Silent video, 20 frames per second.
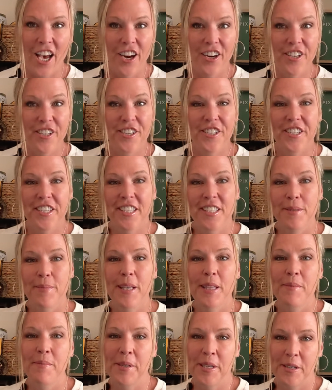Are you curious
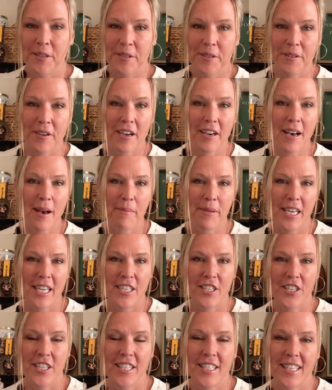about the bigger
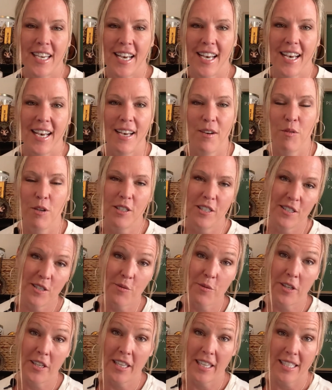accommodations at Walt Disney
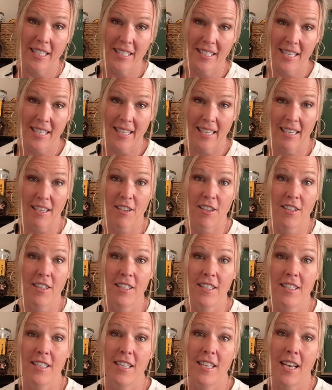World and Disneyland
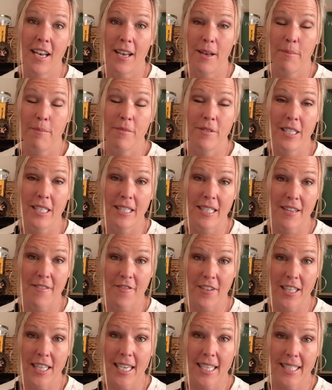called Disney
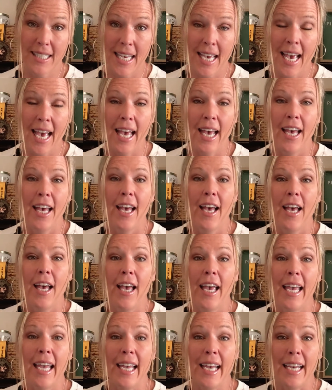Villas?
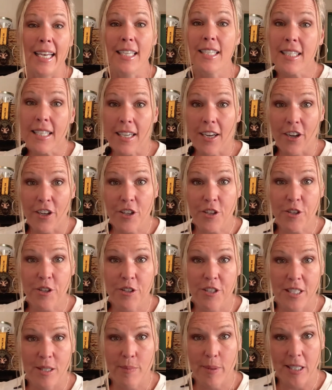And are you
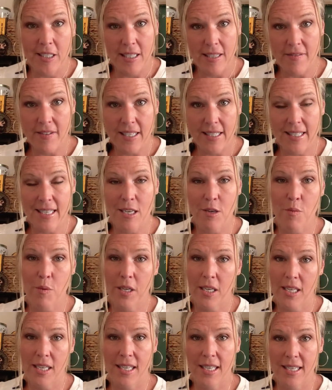curious about DVC,
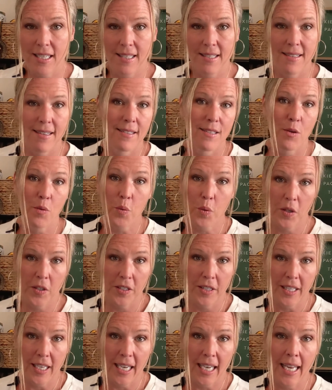what it is? Is it
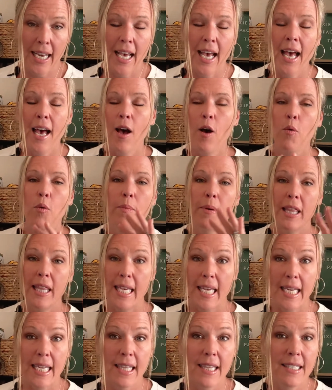worth it? Well, by
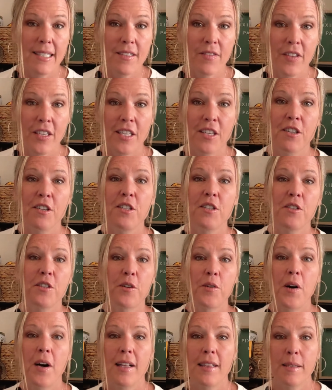the end of this video, you'll
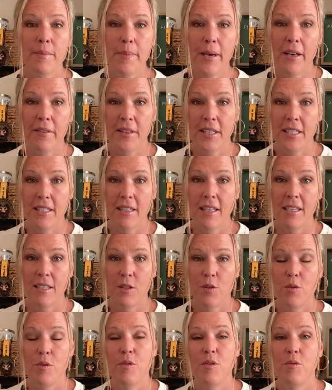know all about the
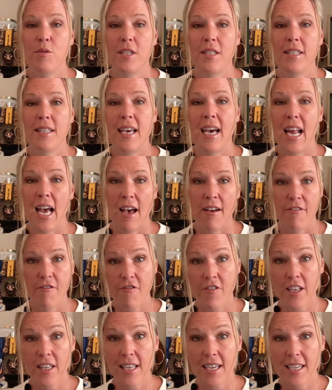deluxe resorts that have
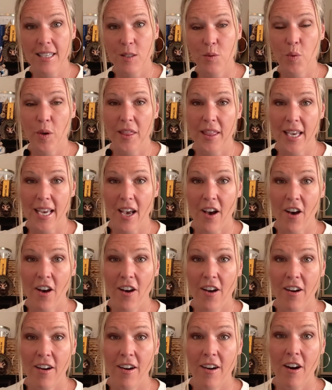villas, what they
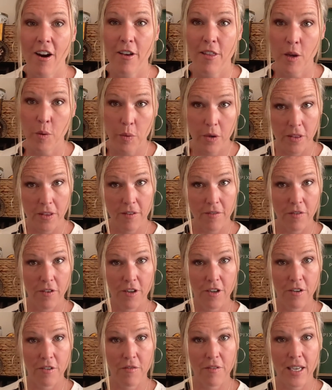are they worth it for
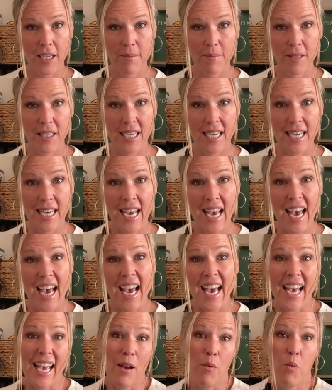your family,
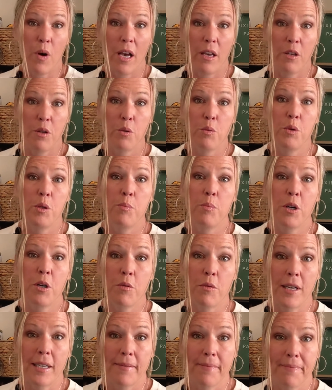and why you would
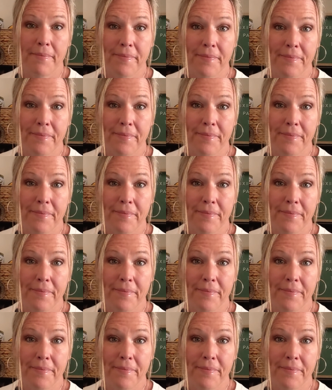book one.